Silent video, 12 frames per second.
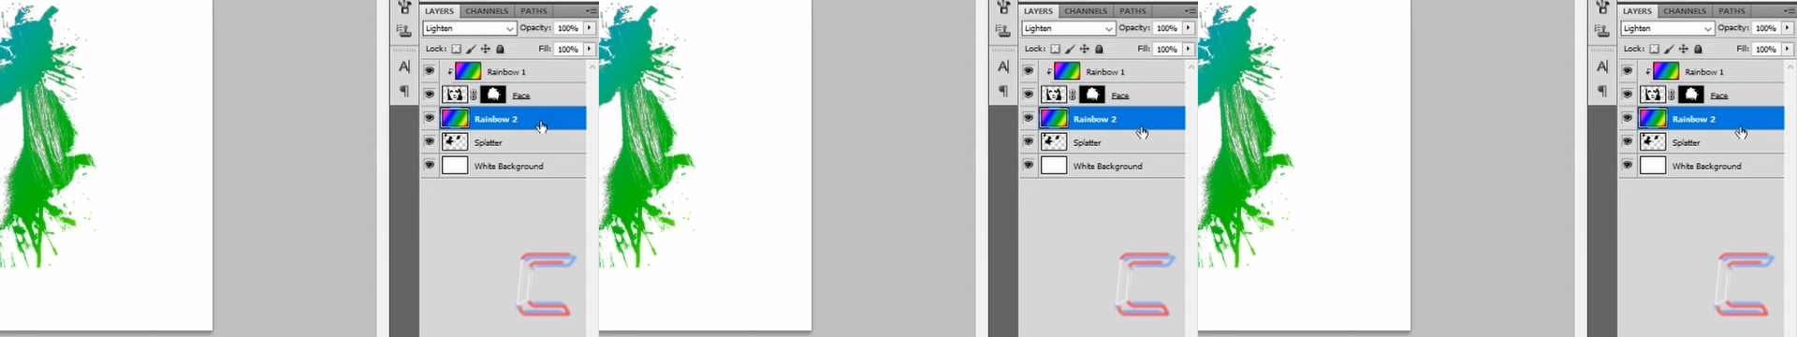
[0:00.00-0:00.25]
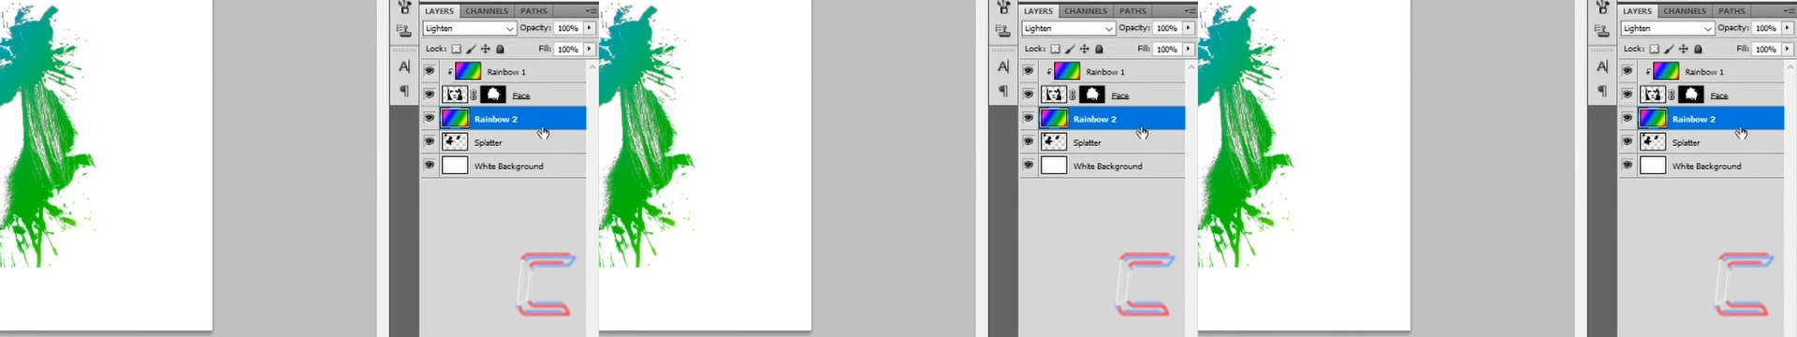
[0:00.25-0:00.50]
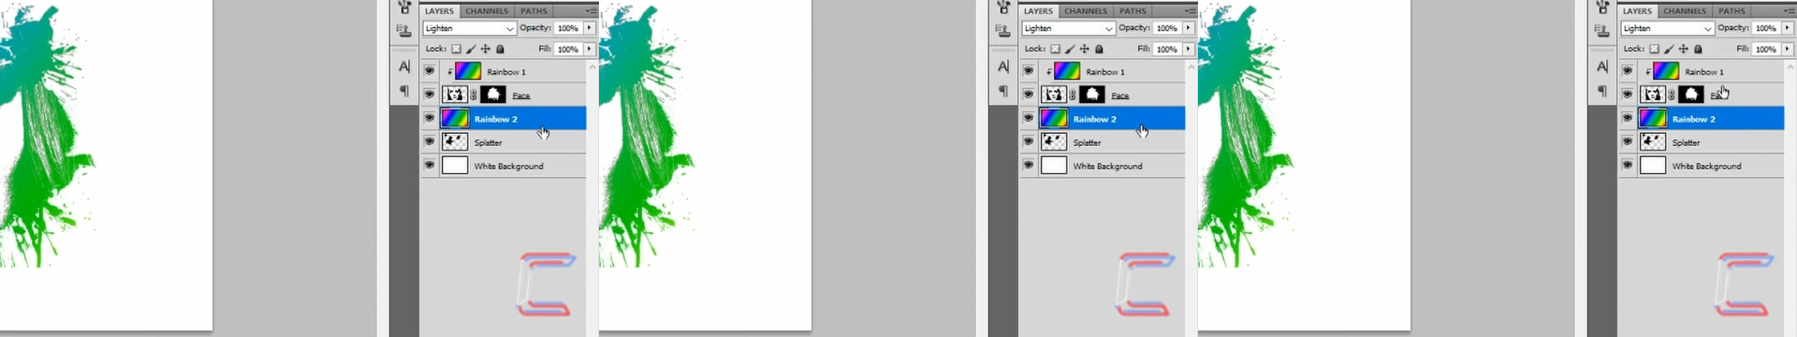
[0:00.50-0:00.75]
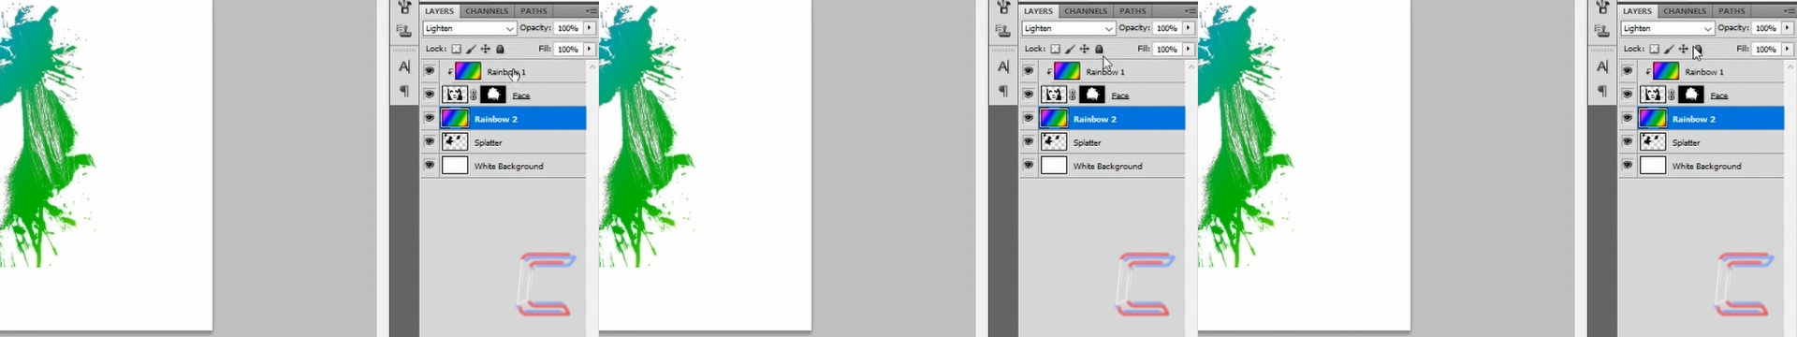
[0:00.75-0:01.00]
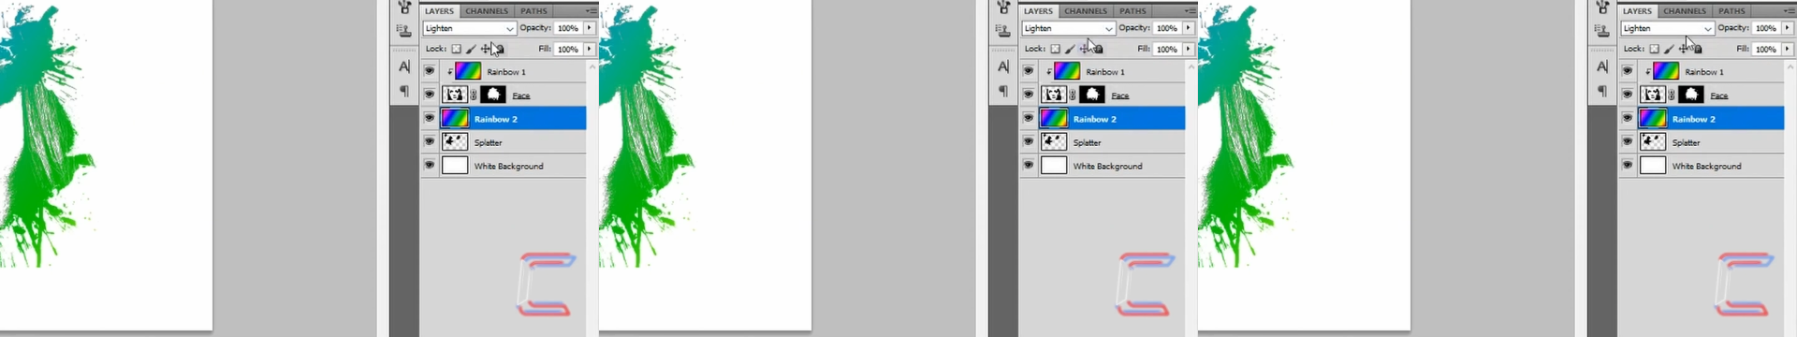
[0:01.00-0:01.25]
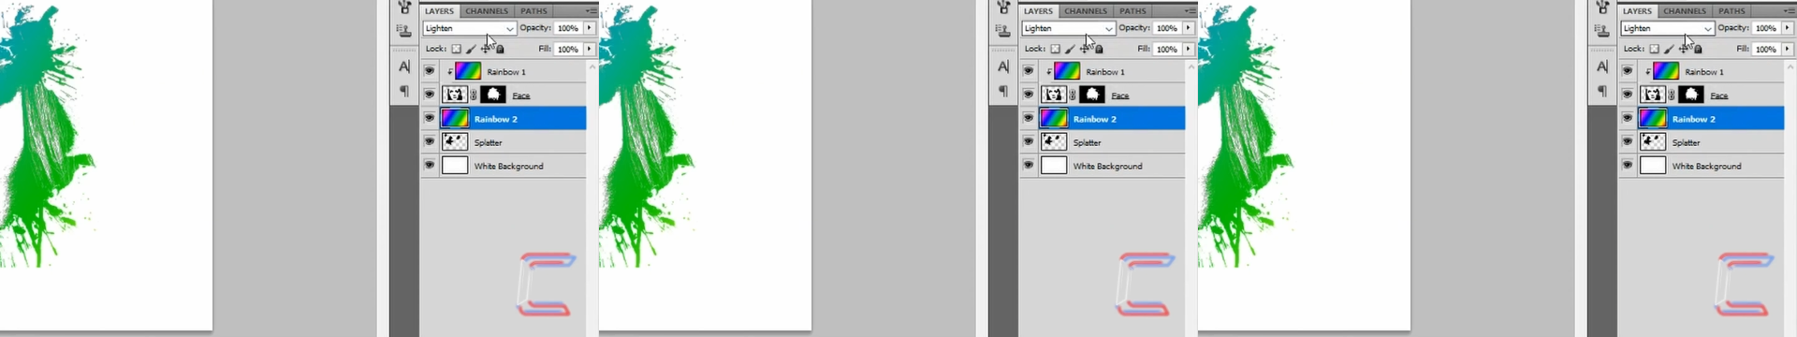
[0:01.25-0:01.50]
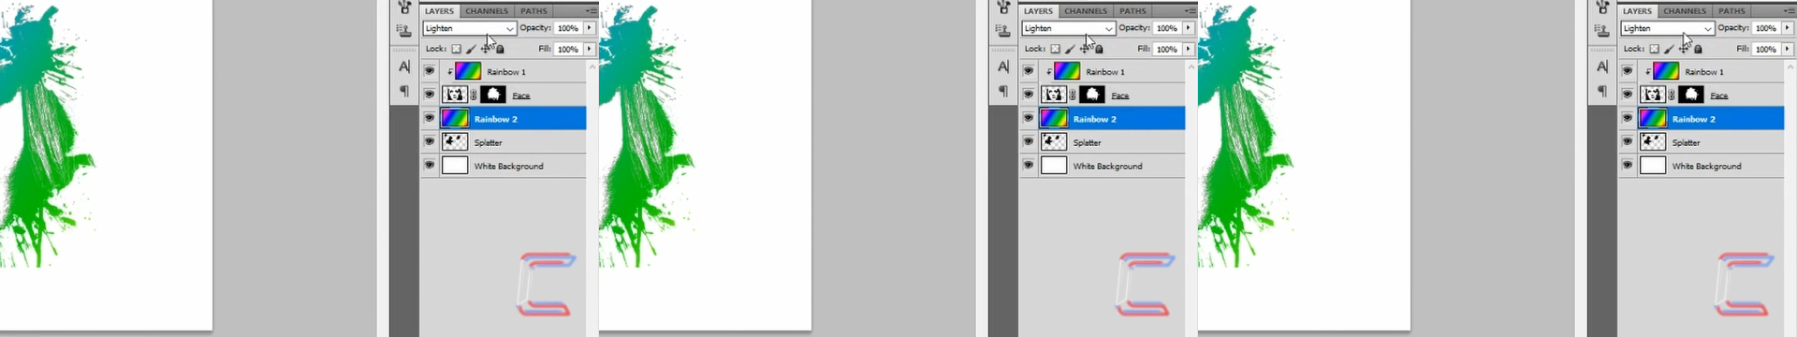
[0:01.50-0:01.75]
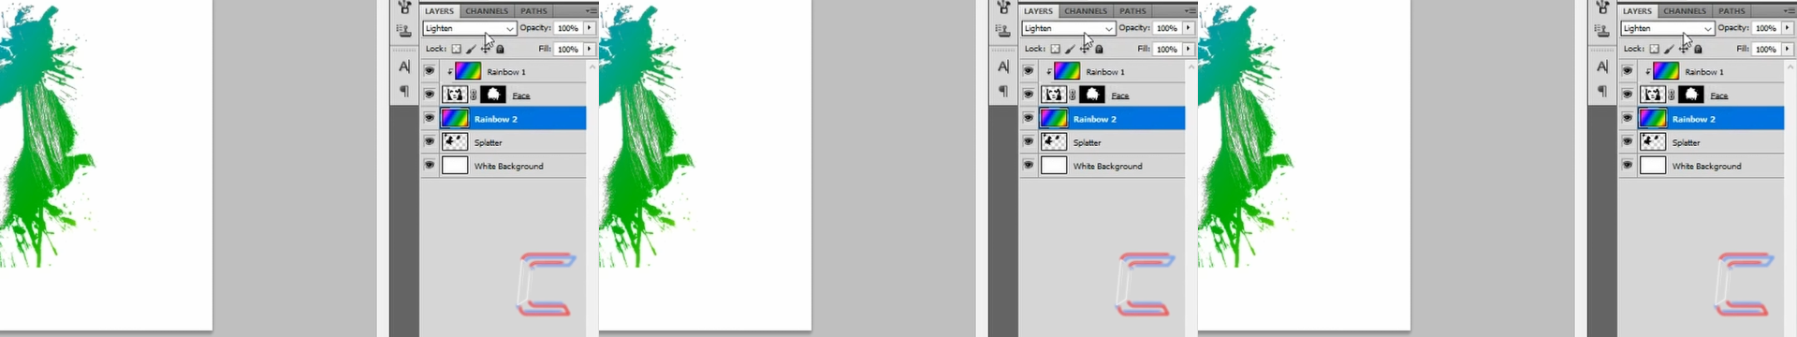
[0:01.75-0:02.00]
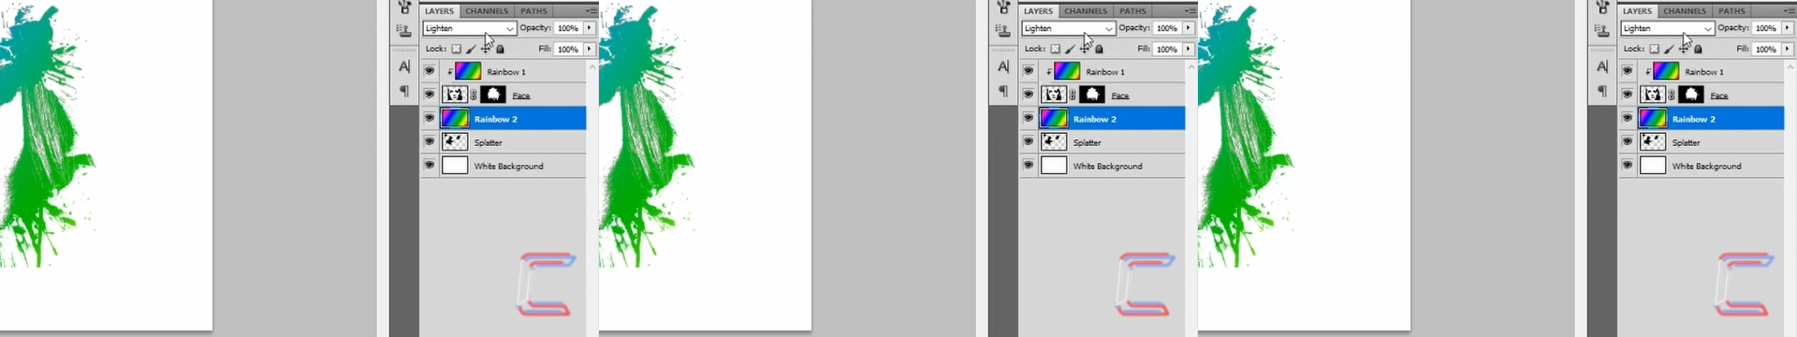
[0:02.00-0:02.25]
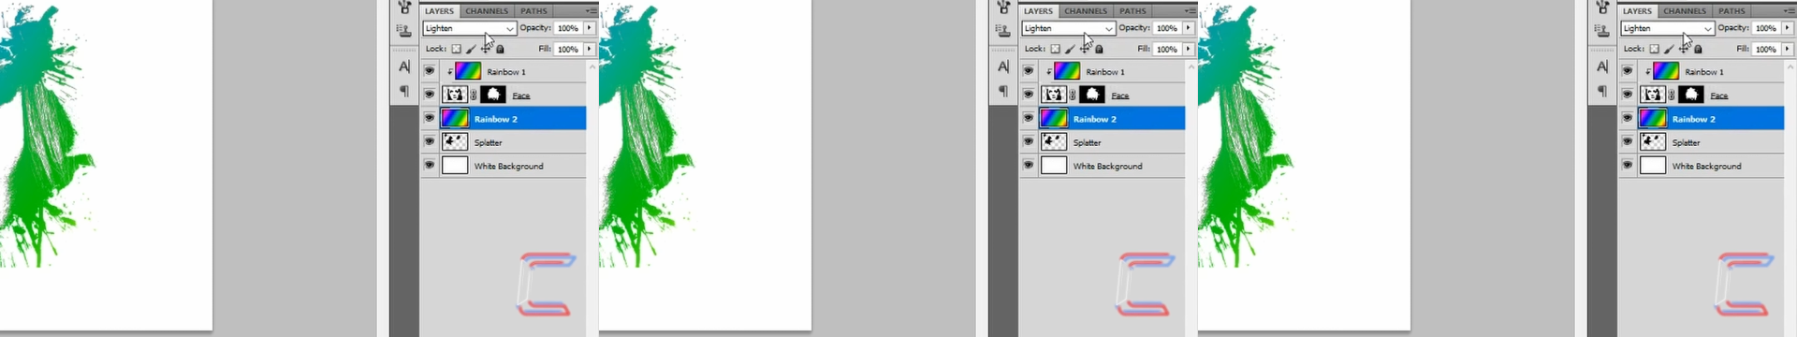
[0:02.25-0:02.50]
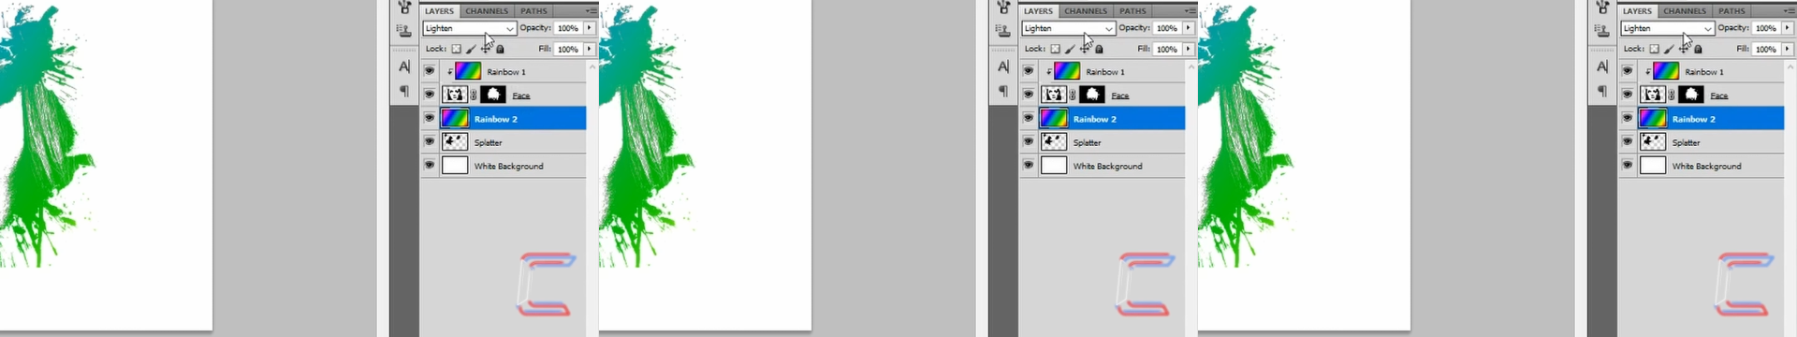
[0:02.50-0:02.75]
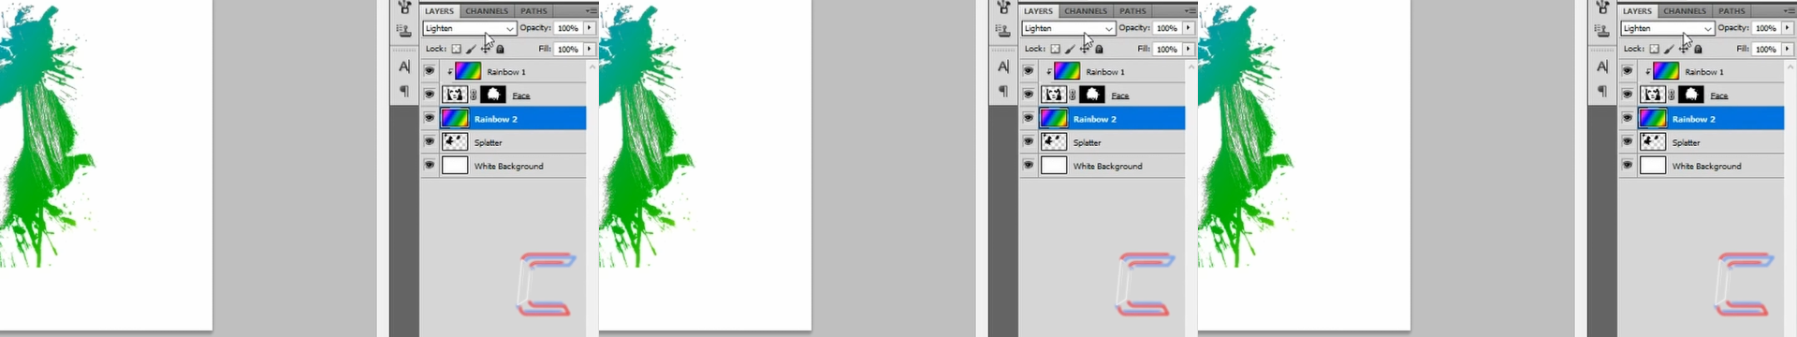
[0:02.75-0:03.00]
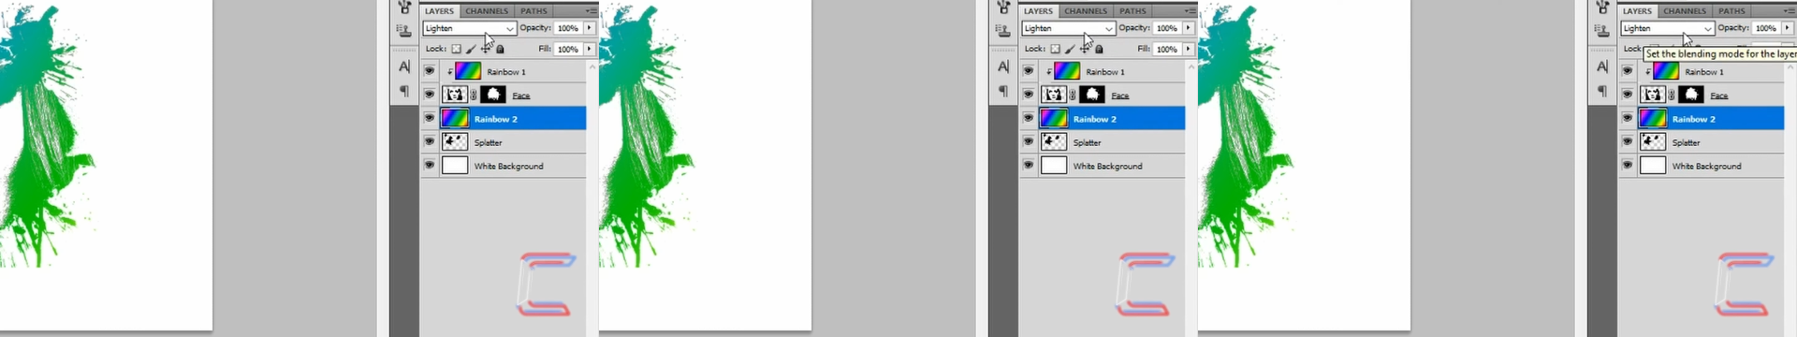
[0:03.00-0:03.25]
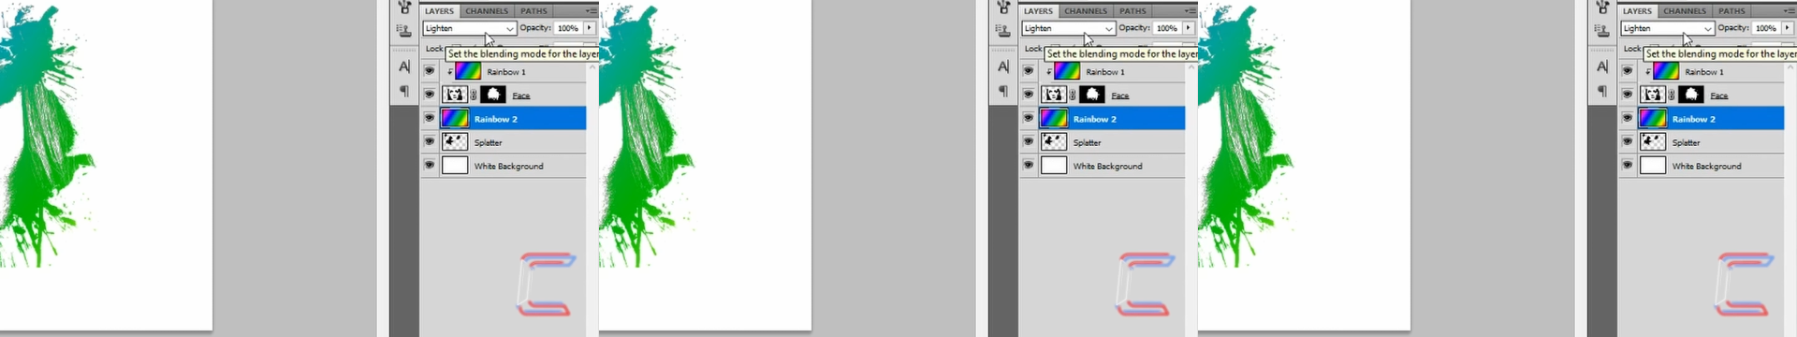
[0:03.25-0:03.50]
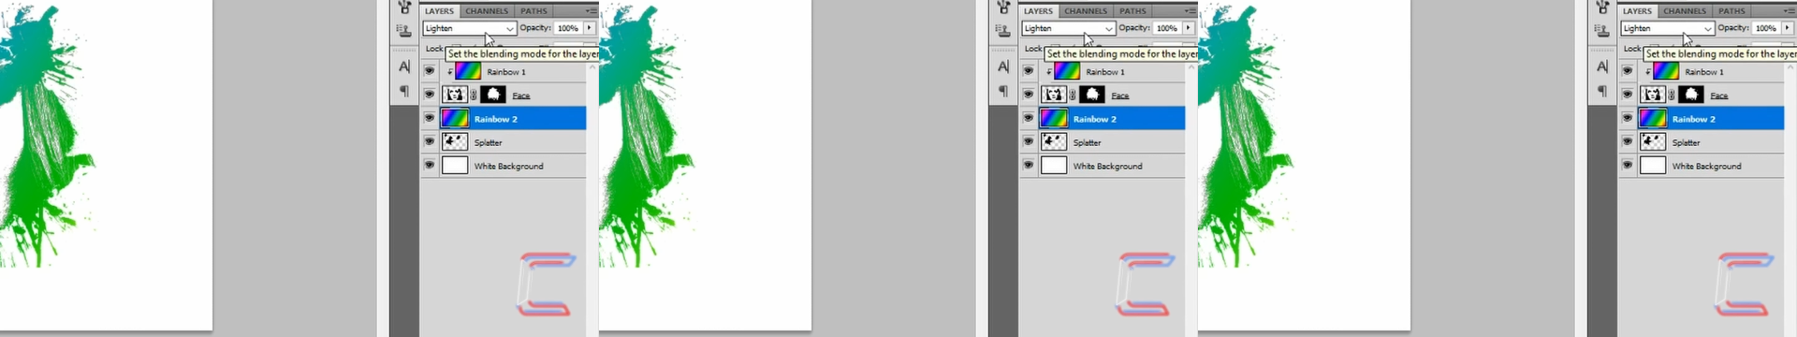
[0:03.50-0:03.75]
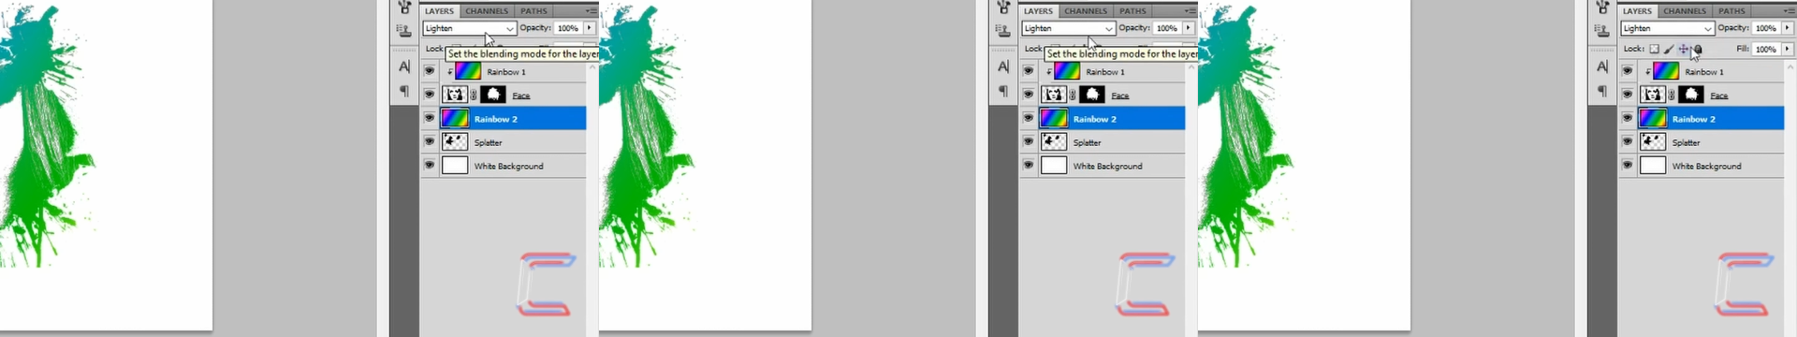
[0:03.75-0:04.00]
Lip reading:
(no speaker visible)